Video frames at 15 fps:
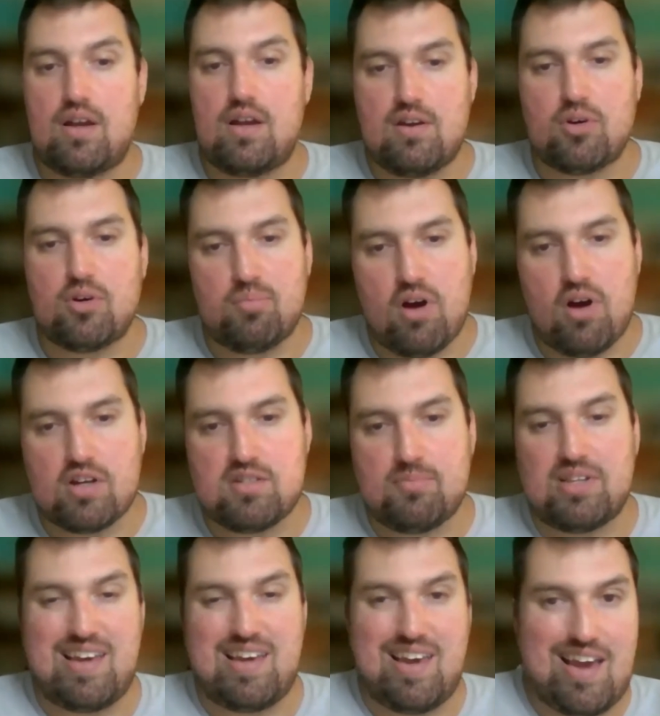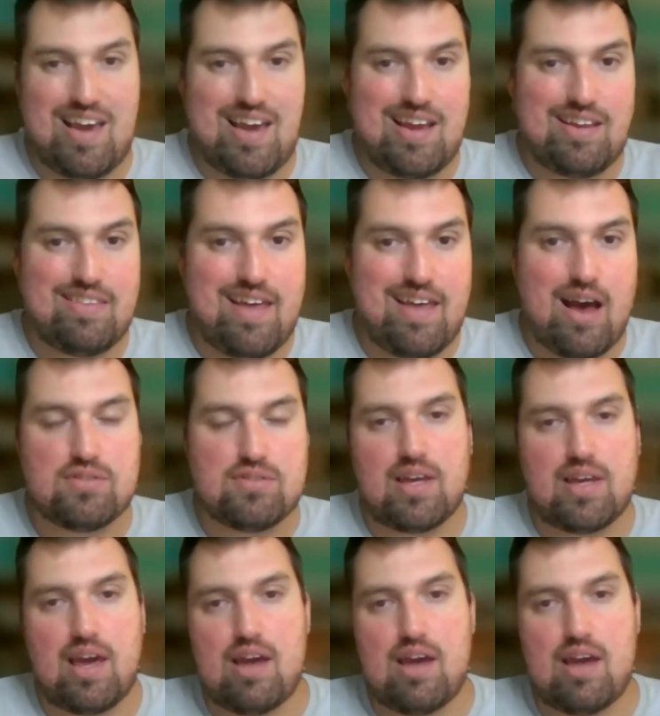numbered approximately 8,000